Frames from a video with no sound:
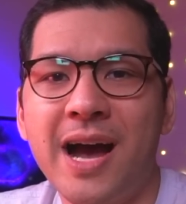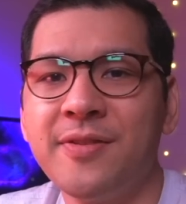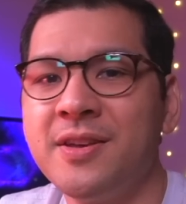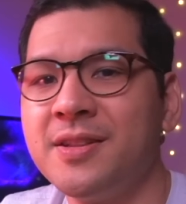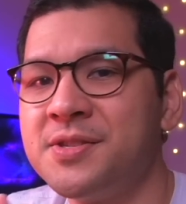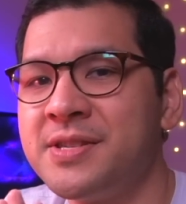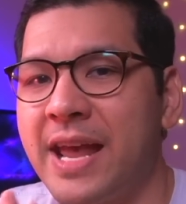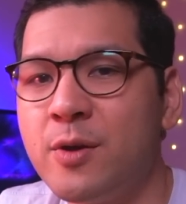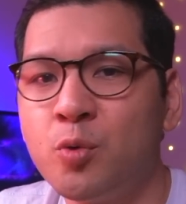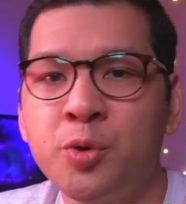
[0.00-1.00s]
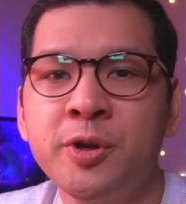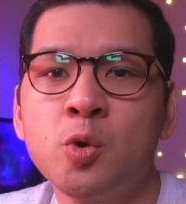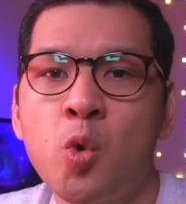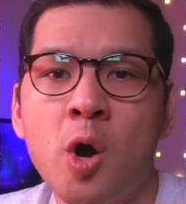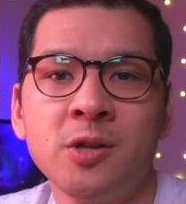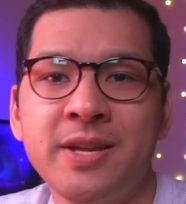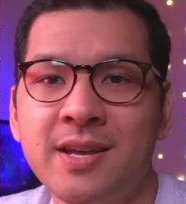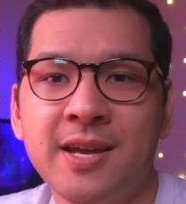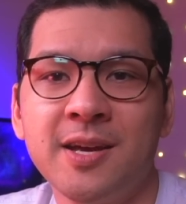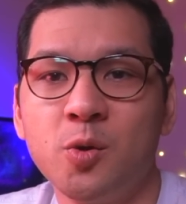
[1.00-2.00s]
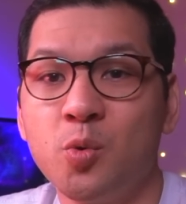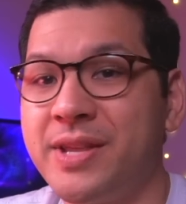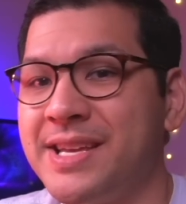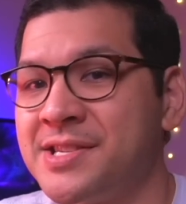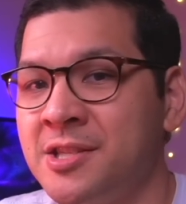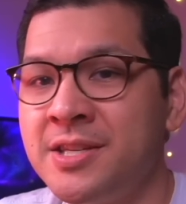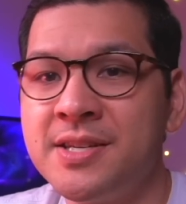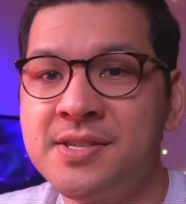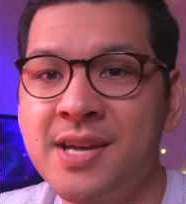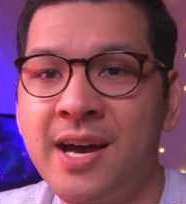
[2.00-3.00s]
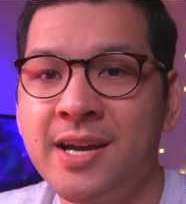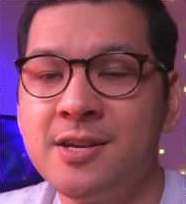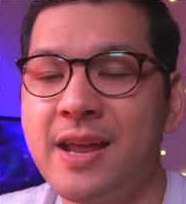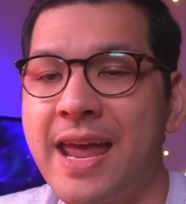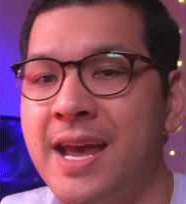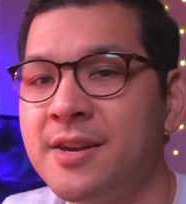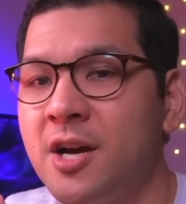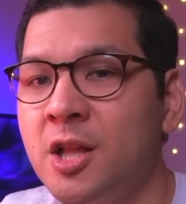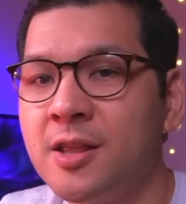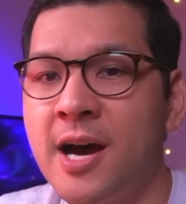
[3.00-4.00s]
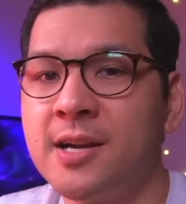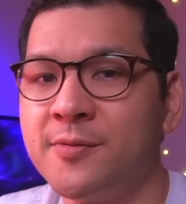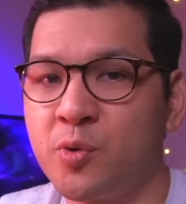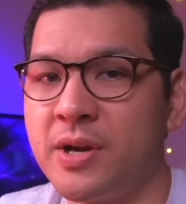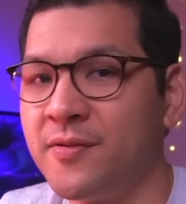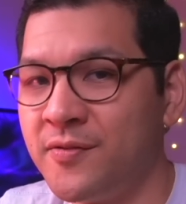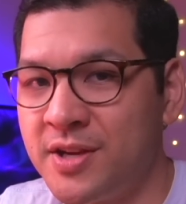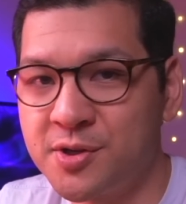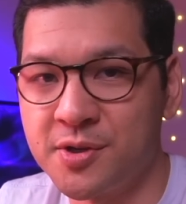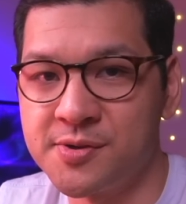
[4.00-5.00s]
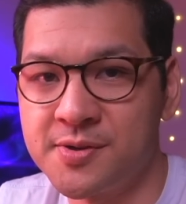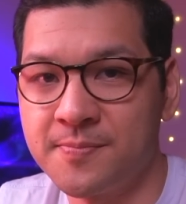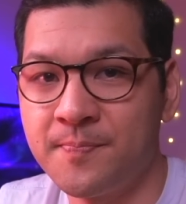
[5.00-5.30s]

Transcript: I think this is a real quality kit with a sleek design and a lot of great features.